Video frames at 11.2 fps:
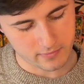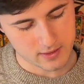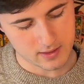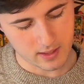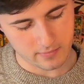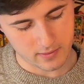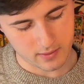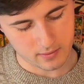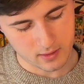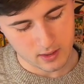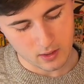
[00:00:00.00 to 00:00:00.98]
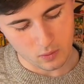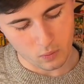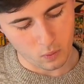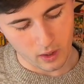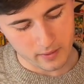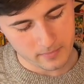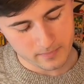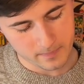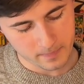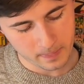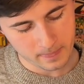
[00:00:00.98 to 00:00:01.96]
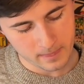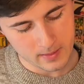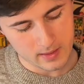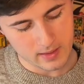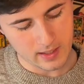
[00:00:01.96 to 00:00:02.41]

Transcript: 7, 1.